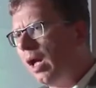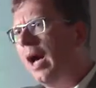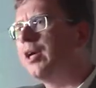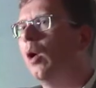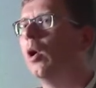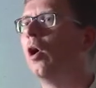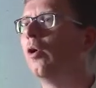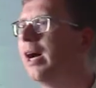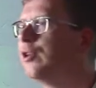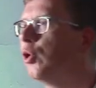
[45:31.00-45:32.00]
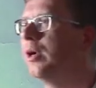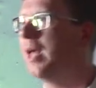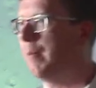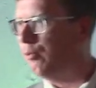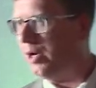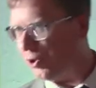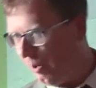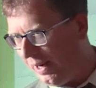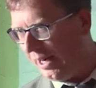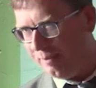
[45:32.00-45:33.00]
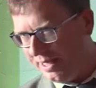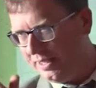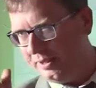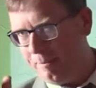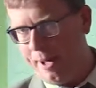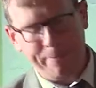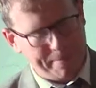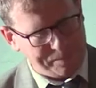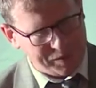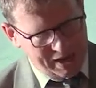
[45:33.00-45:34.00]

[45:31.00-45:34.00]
I go along and I join their pre-show planning meeting in the pub.